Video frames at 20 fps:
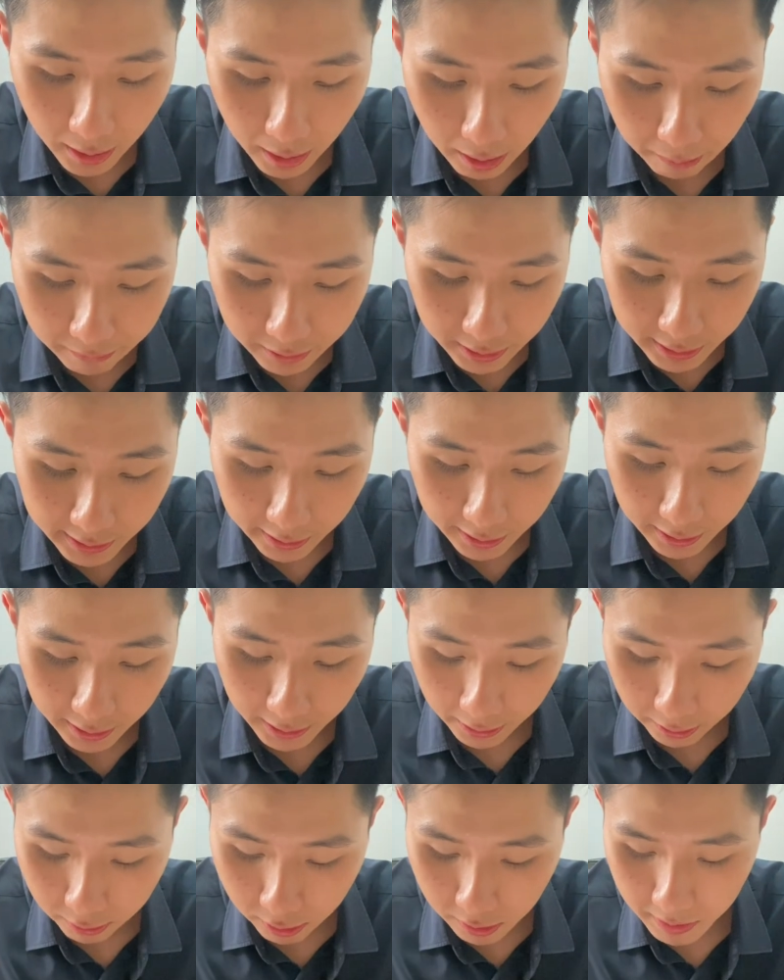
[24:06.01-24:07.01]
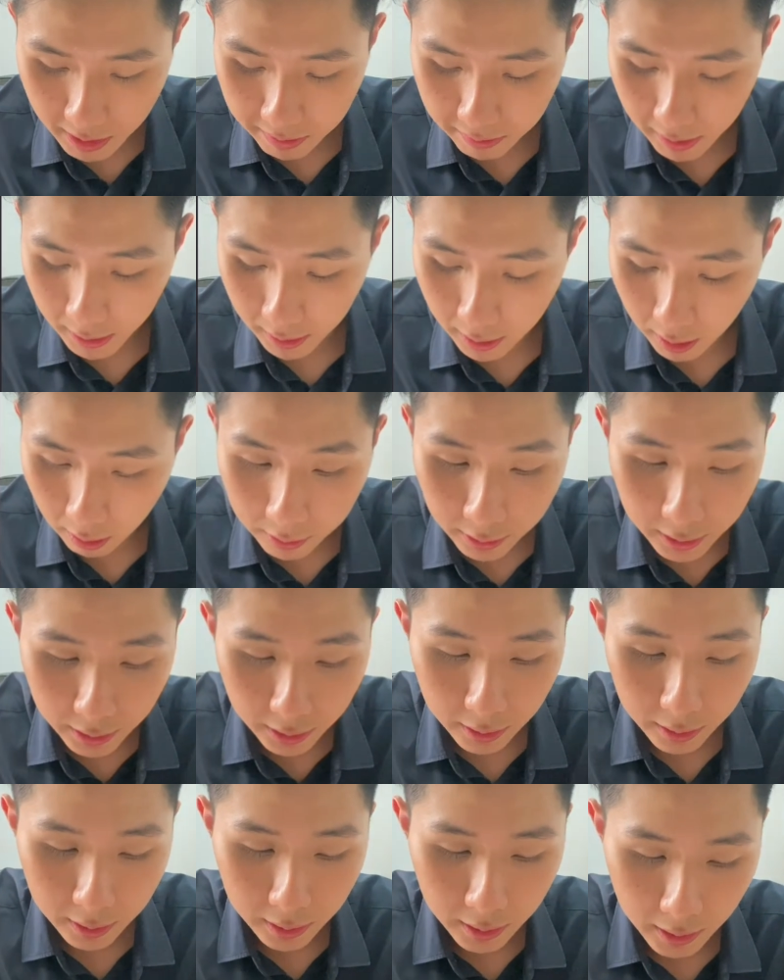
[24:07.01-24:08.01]
I'm just going to increment my
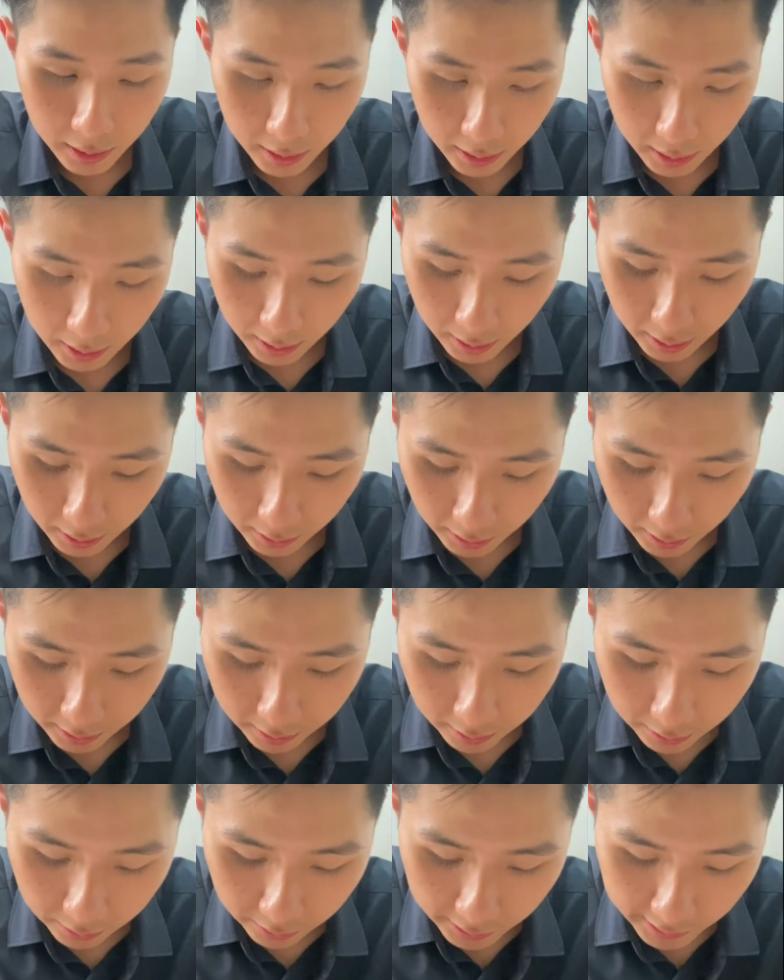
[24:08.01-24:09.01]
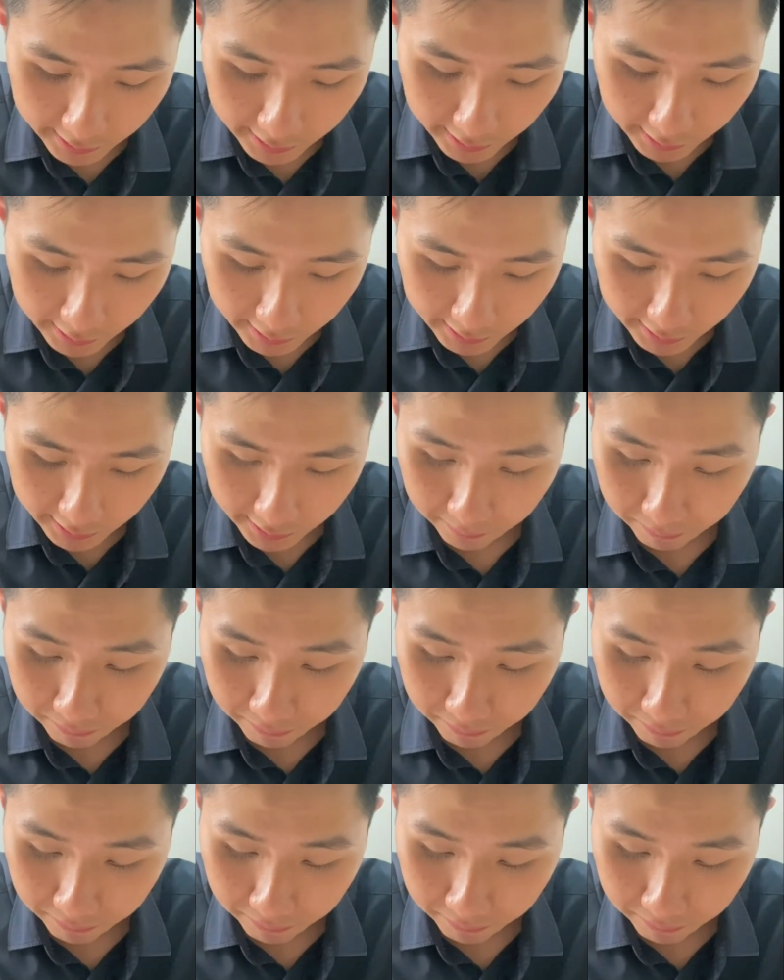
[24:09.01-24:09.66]
counter again to 6.